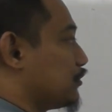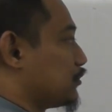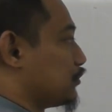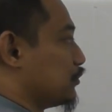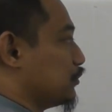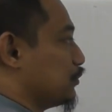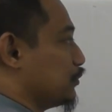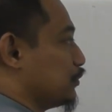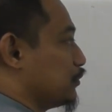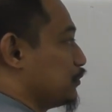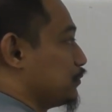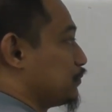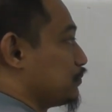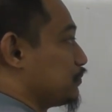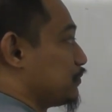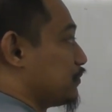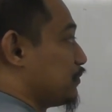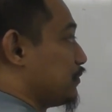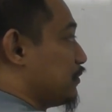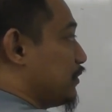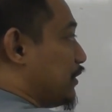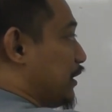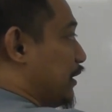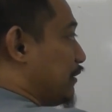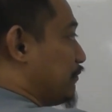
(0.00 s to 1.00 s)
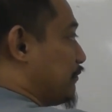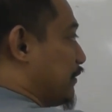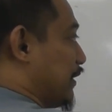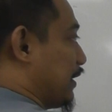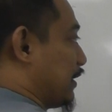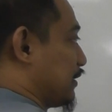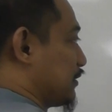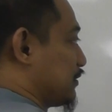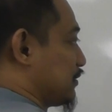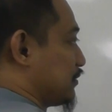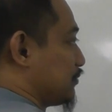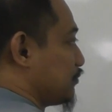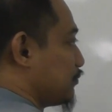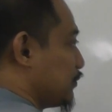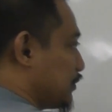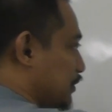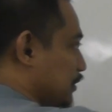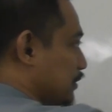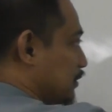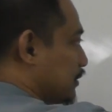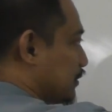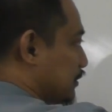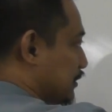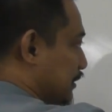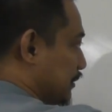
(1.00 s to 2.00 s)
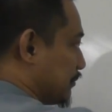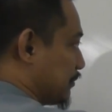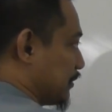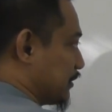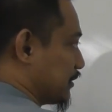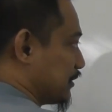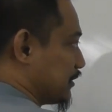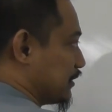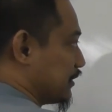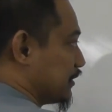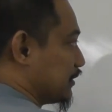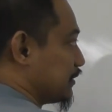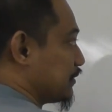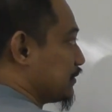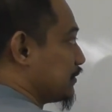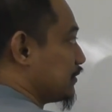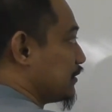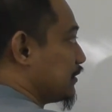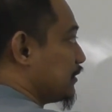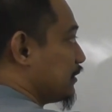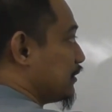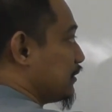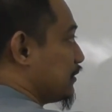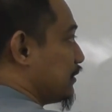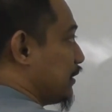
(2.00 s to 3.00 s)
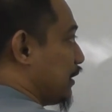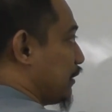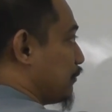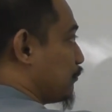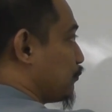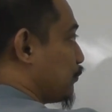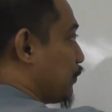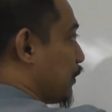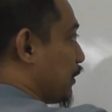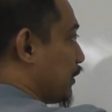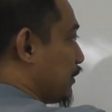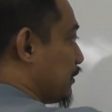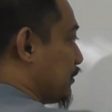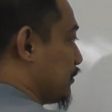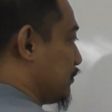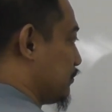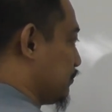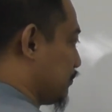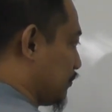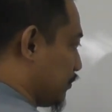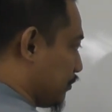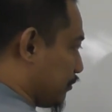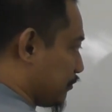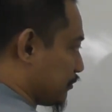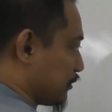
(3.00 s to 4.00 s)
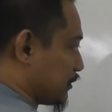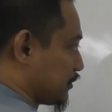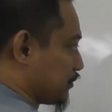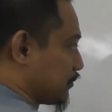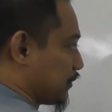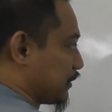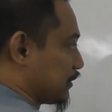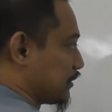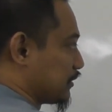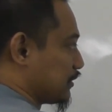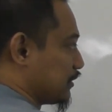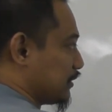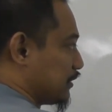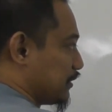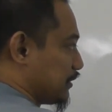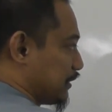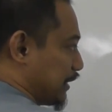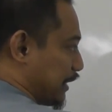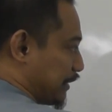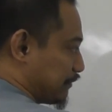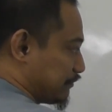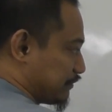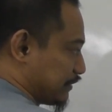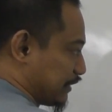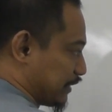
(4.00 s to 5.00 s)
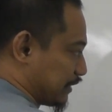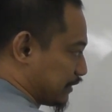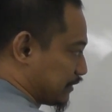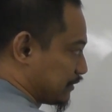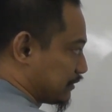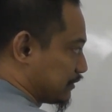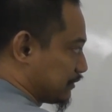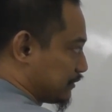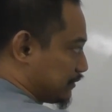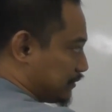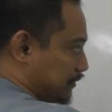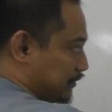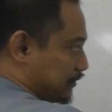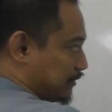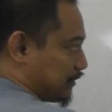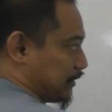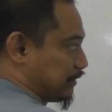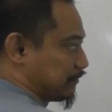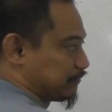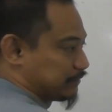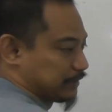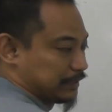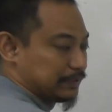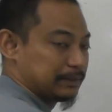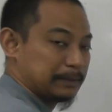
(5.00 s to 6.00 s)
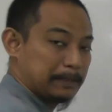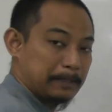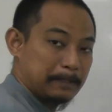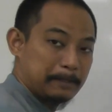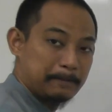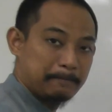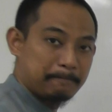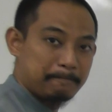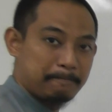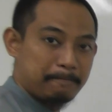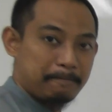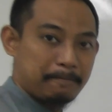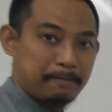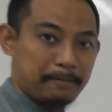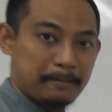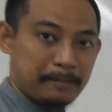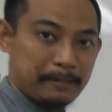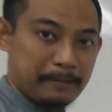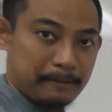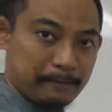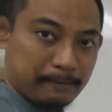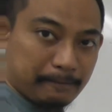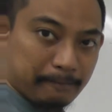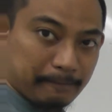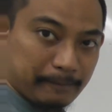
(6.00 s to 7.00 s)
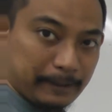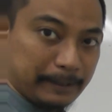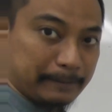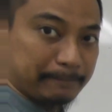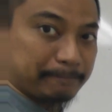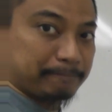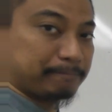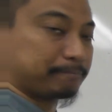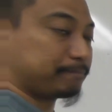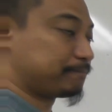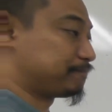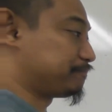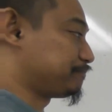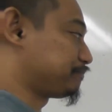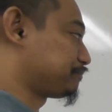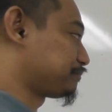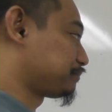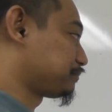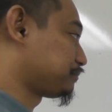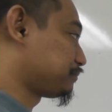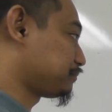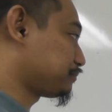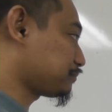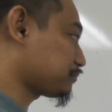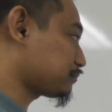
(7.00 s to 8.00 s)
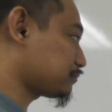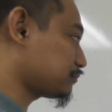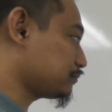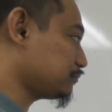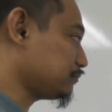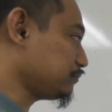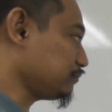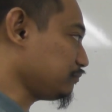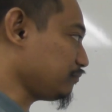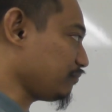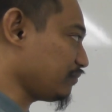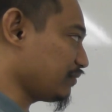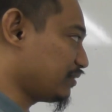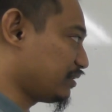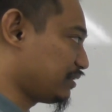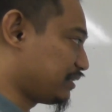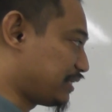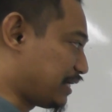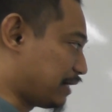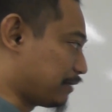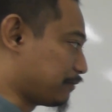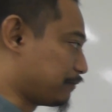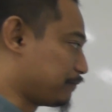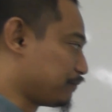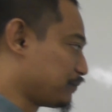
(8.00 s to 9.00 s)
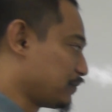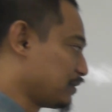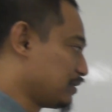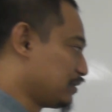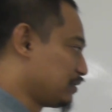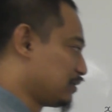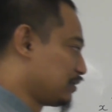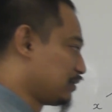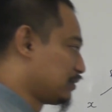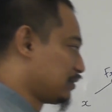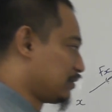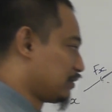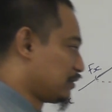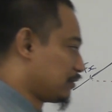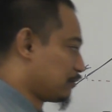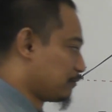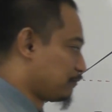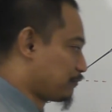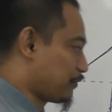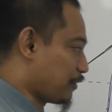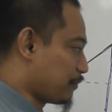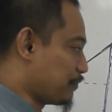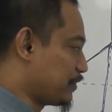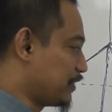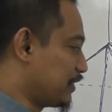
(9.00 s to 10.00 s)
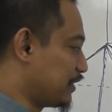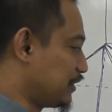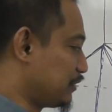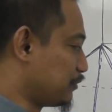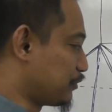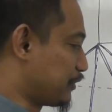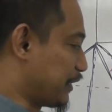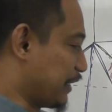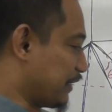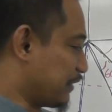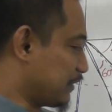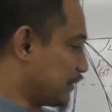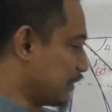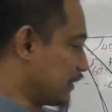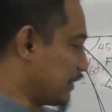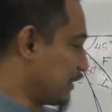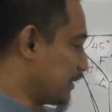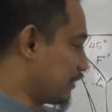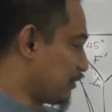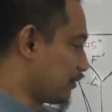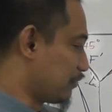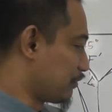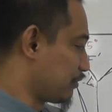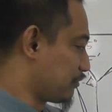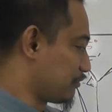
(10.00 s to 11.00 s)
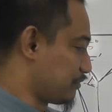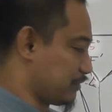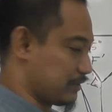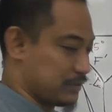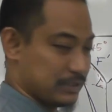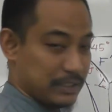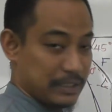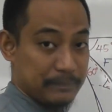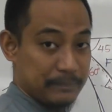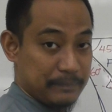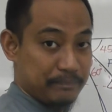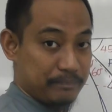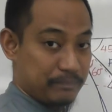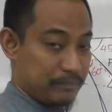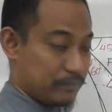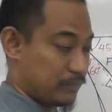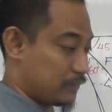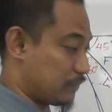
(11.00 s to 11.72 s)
So Fx, which is the same as here, Fy, or this one, Fz, Fz. Right? Now, from here you can relate. Right?